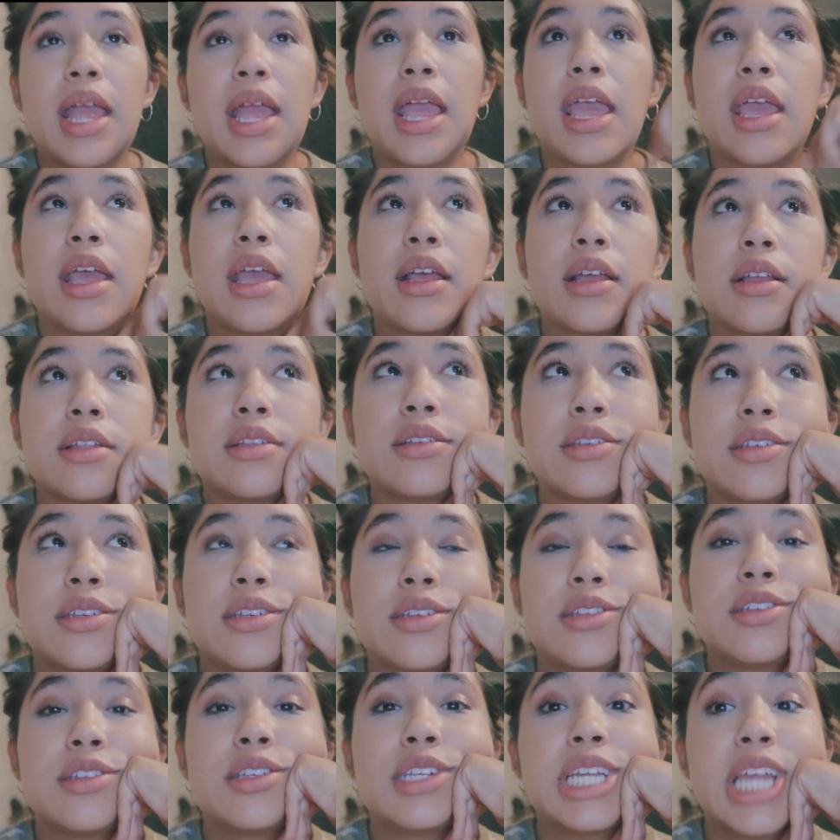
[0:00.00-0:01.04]
and
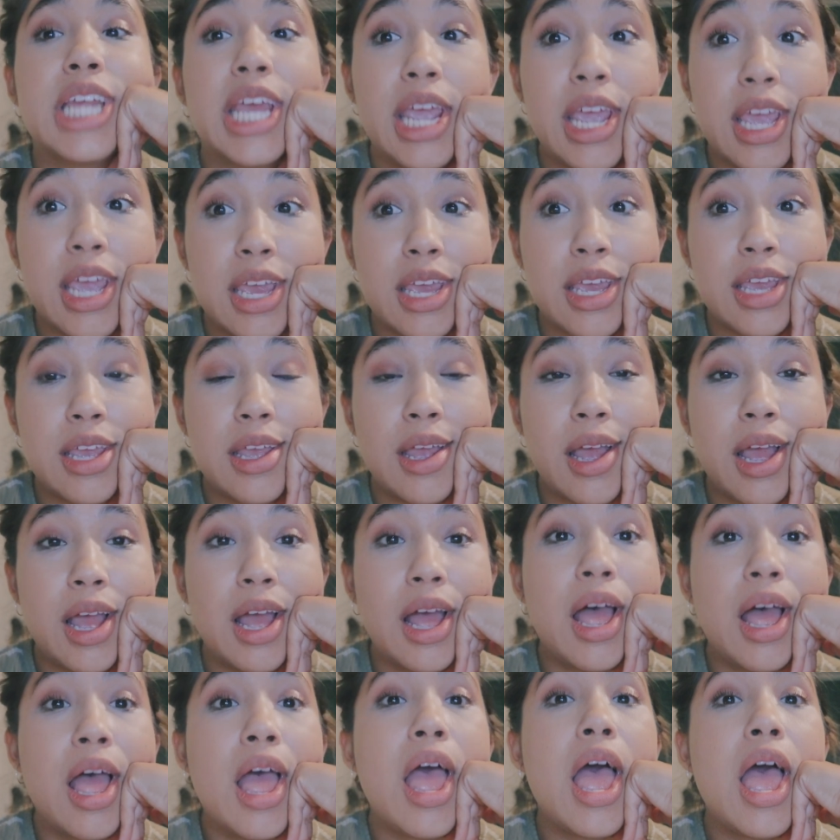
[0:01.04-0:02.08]
today
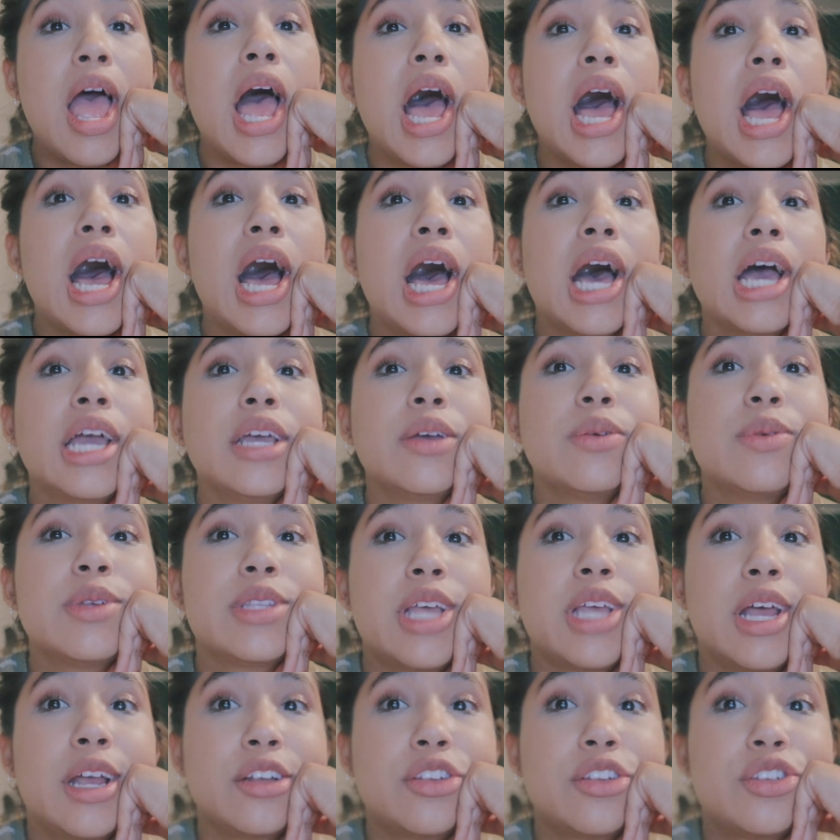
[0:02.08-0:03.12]
I was
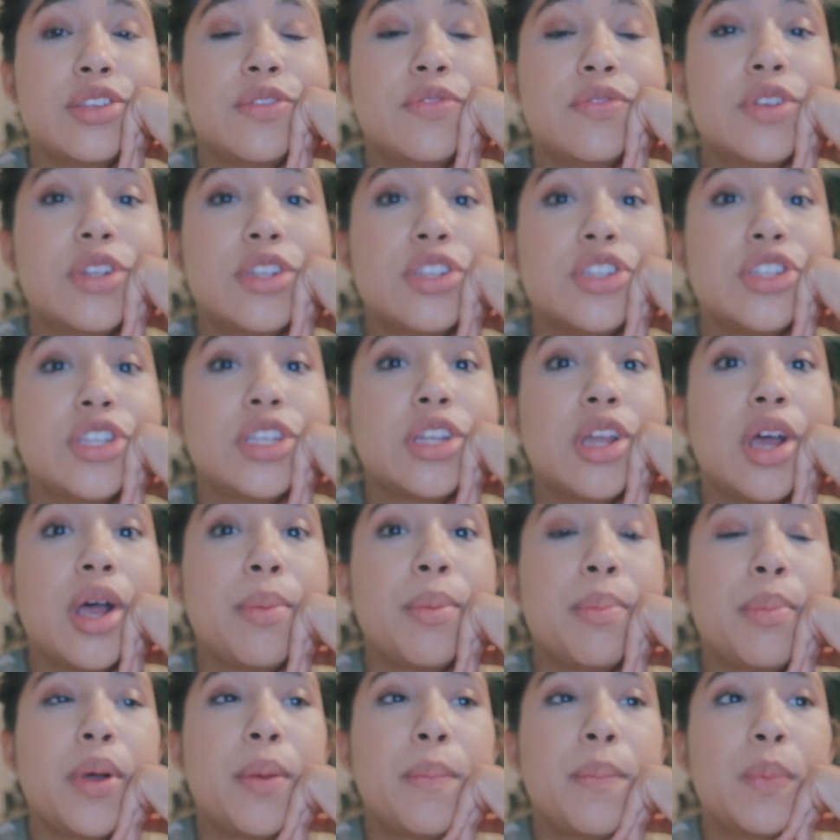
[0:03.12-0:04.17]
actually finishing
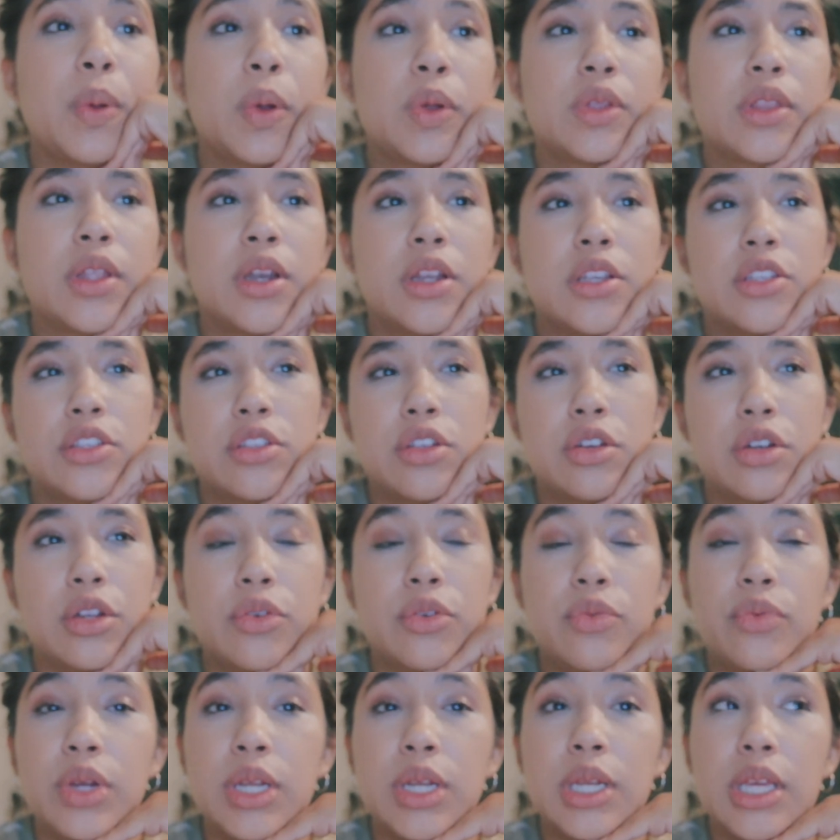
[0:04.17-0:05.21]
up a book that I
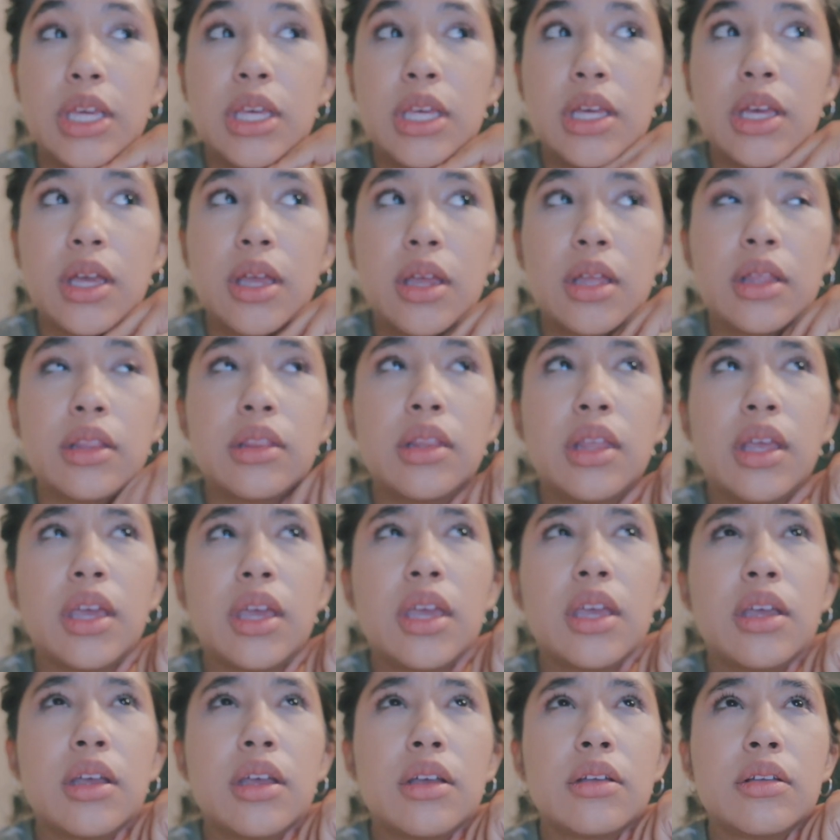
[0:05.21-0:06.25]
started reading
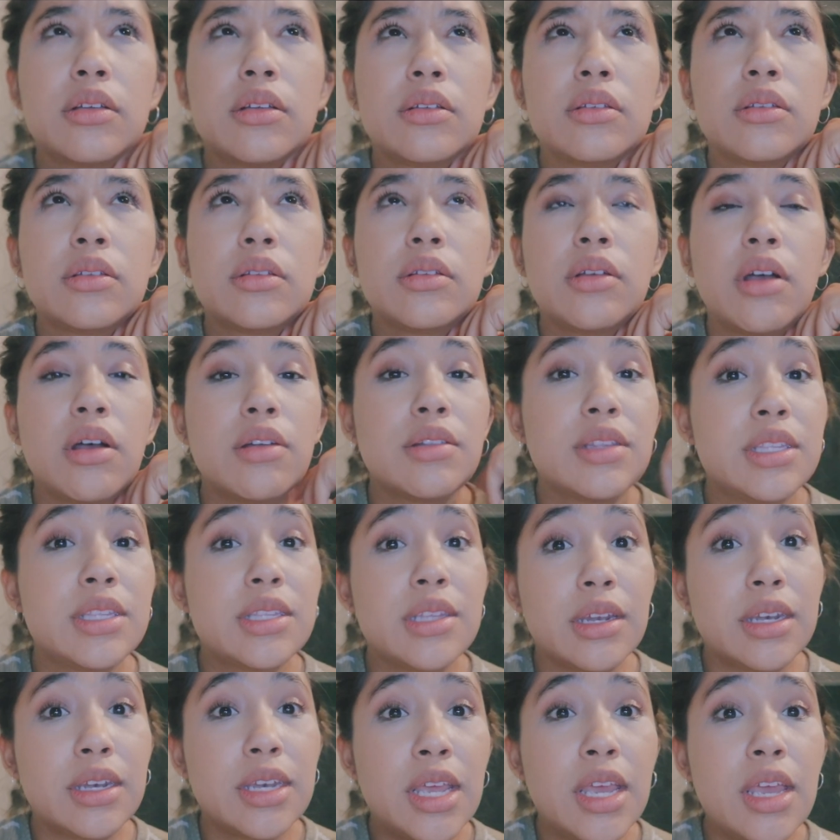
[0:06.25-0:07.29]
like on
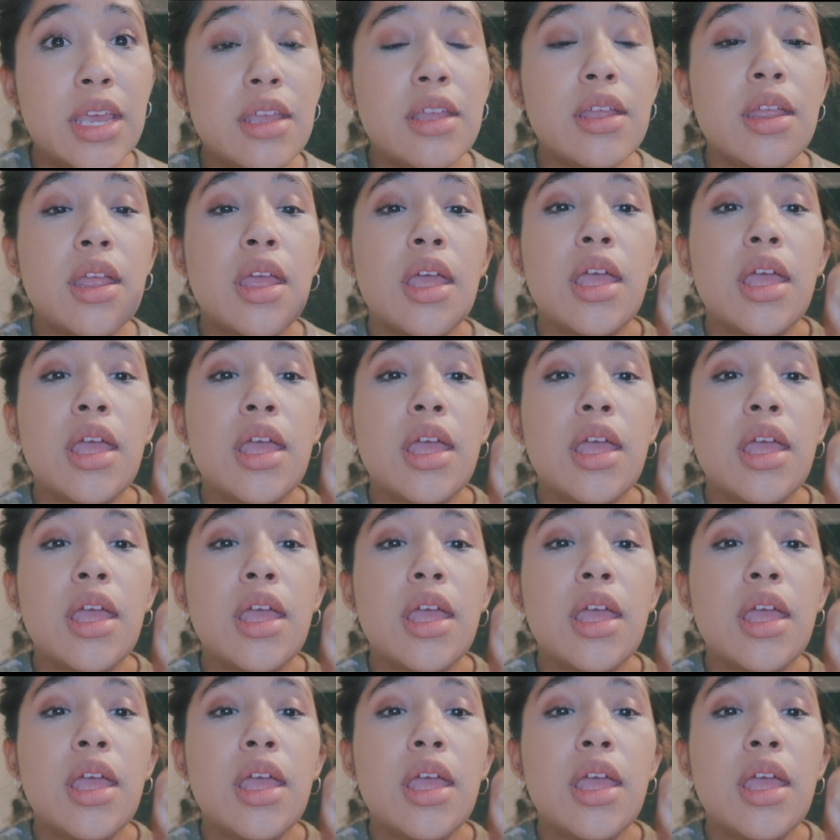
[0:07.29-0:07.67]
Sunday,